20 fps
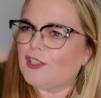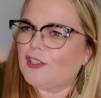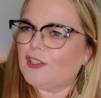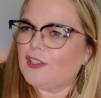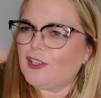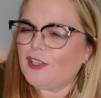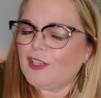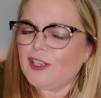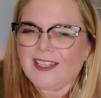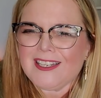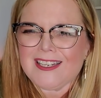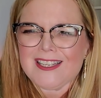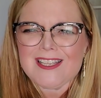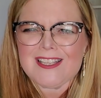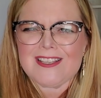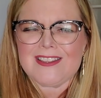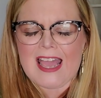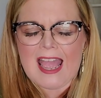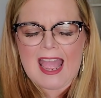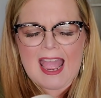good
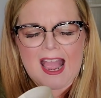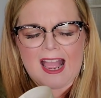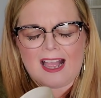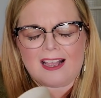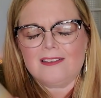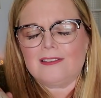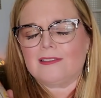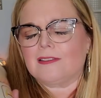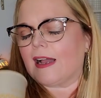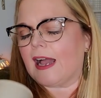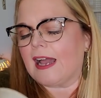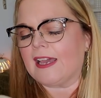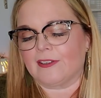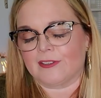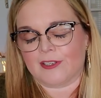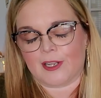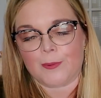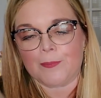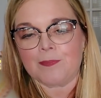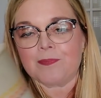in the, oh, I
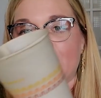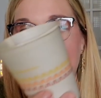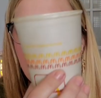don't know.